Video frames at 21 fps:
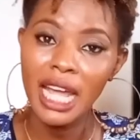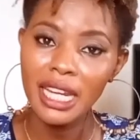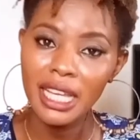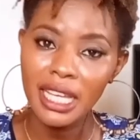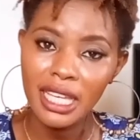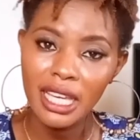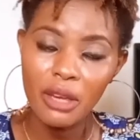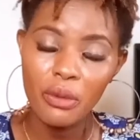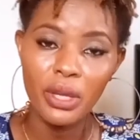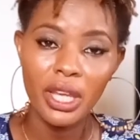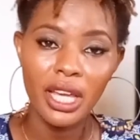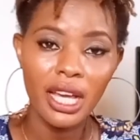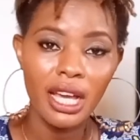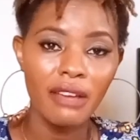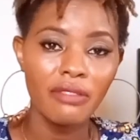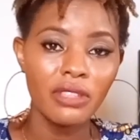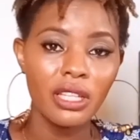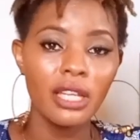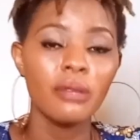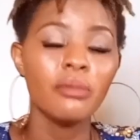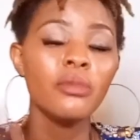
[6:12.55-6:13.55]
and again we
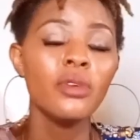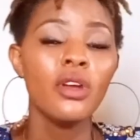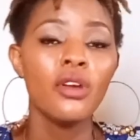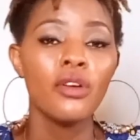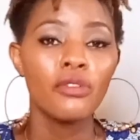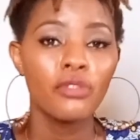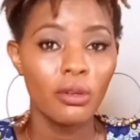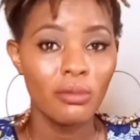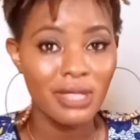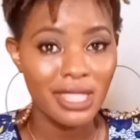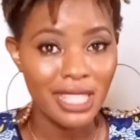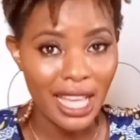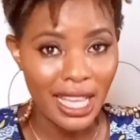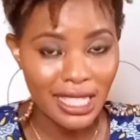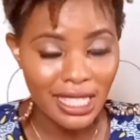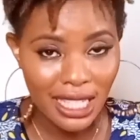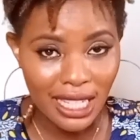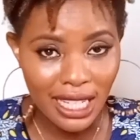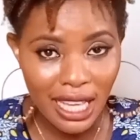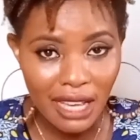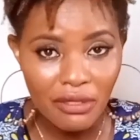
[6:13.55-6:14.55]
have them from
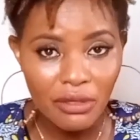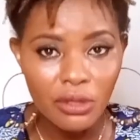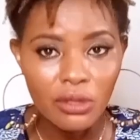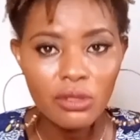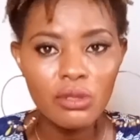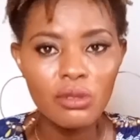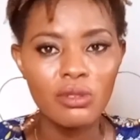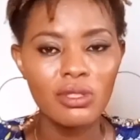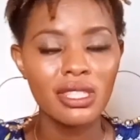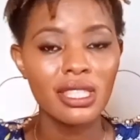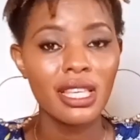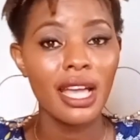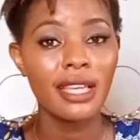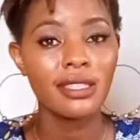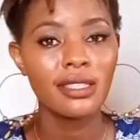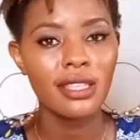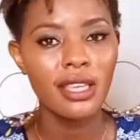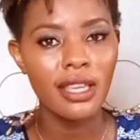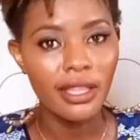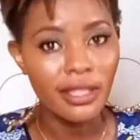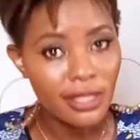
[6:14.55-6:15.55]
size 11 to
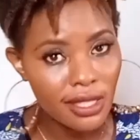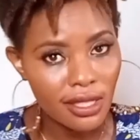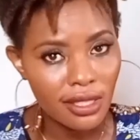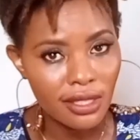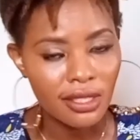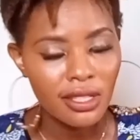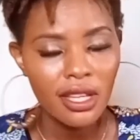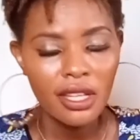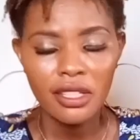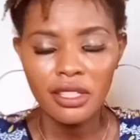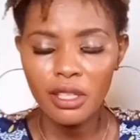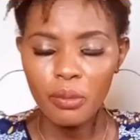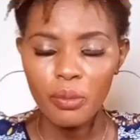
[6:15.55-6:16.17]
size 18